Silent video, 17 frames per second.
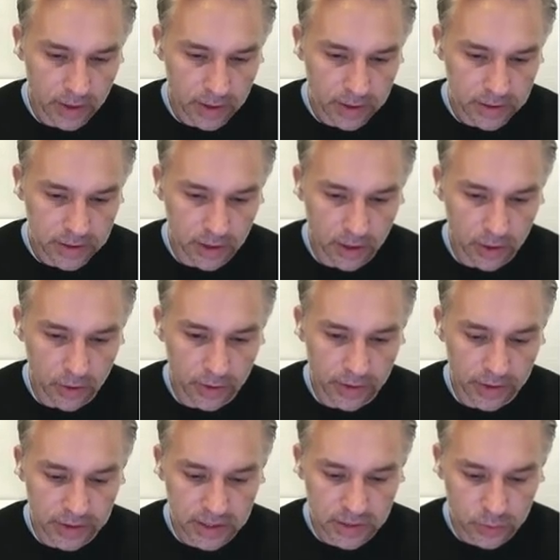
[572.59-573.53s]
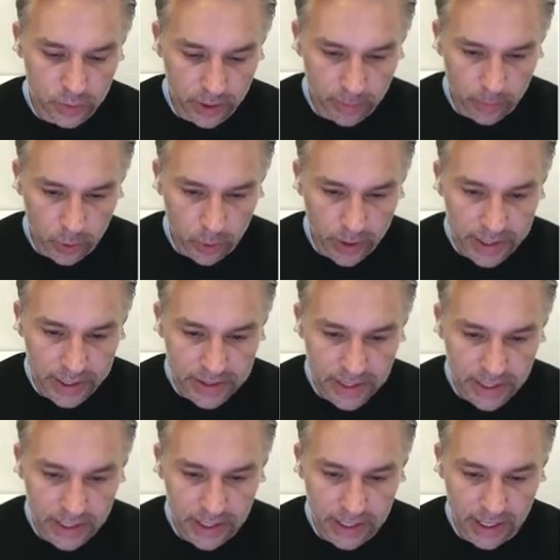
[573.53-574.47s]
So this is what it
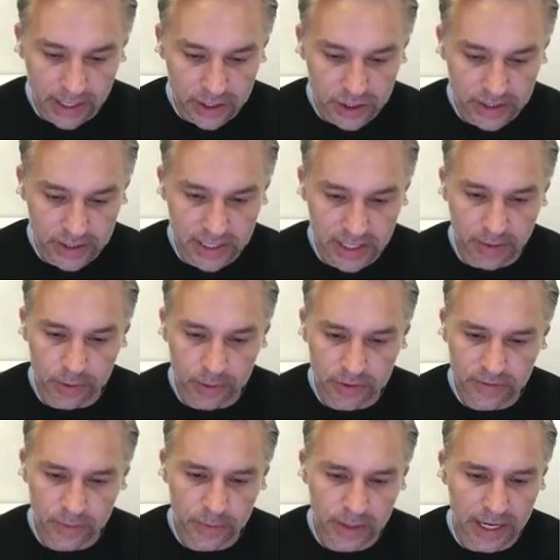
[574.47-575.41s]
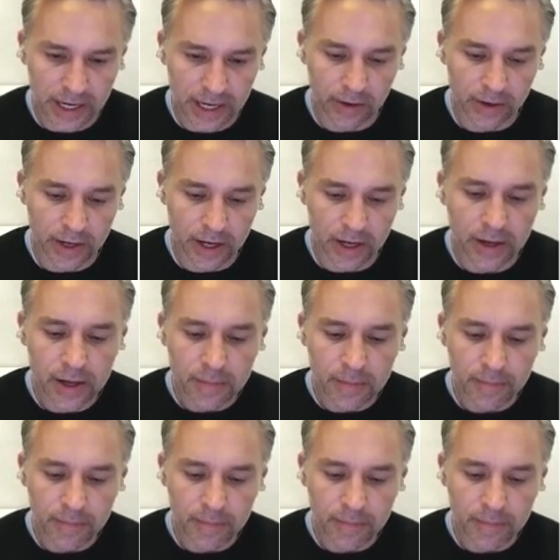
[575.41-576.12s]
brings in. It actually samples from the area.